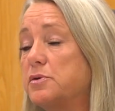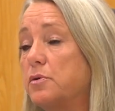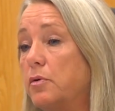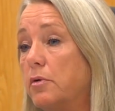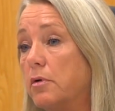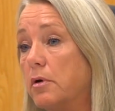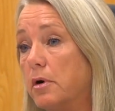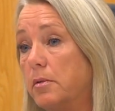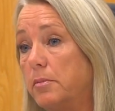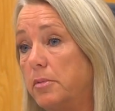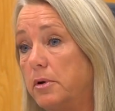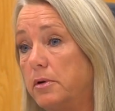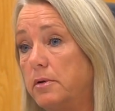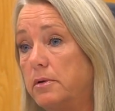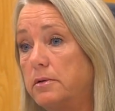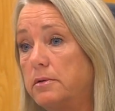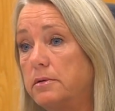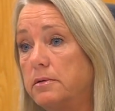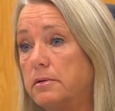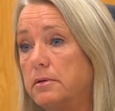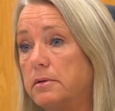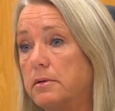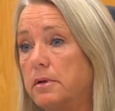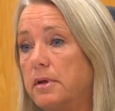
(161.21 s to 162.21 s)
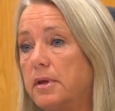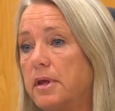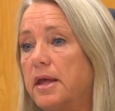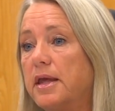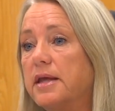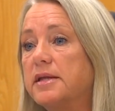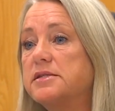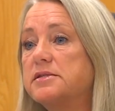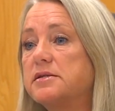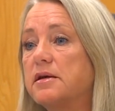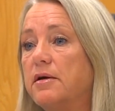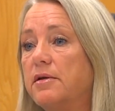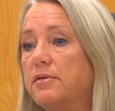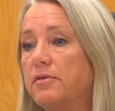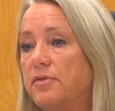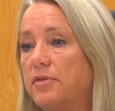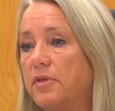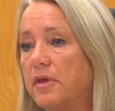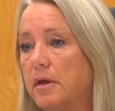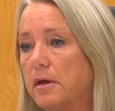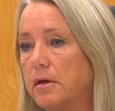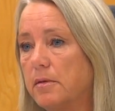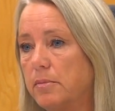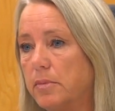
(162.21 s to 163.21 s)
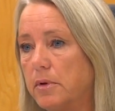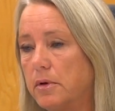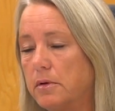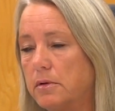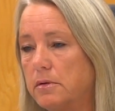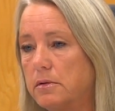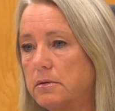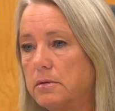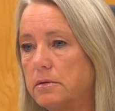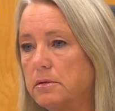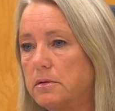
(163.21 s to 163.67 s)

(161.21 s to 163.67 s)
horrible. It's unthinkable.